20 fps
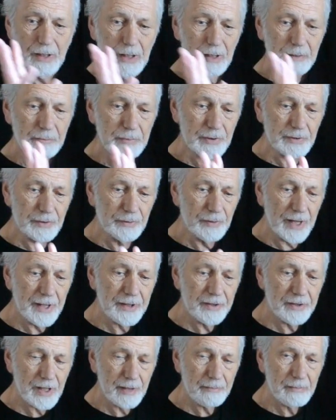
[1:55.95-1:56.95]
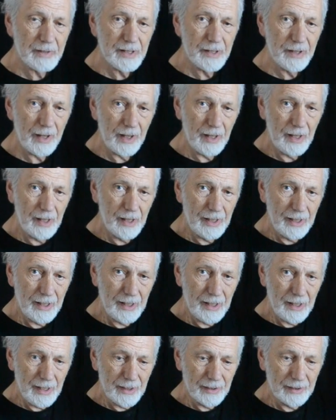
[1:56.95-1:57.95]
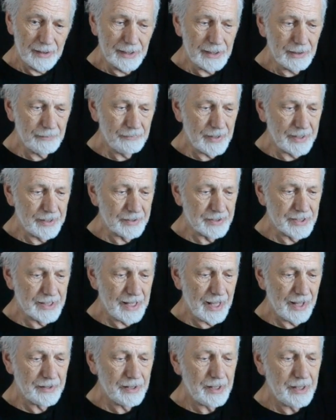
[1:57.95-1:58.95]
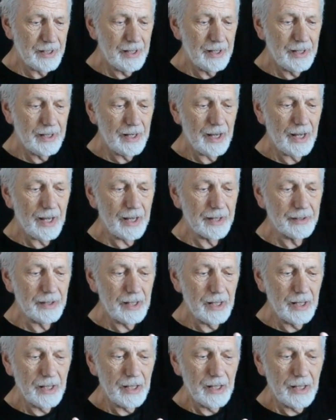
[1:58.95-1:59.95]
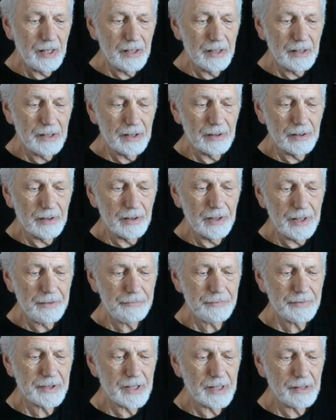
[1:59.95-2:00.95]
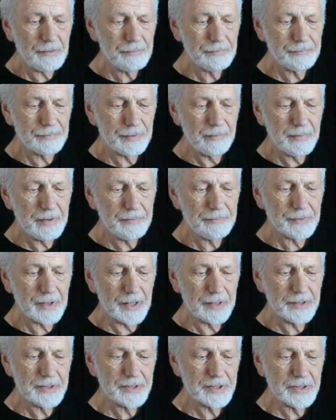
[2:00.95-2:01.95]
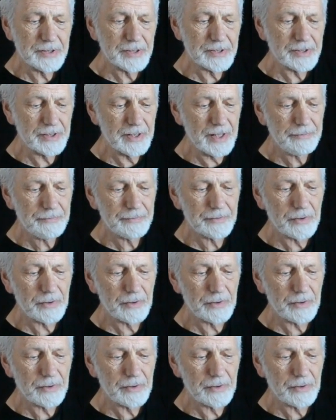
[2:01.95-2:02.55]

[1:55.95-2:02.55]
Put the right thumb and little finger together and lift off from the front, just lift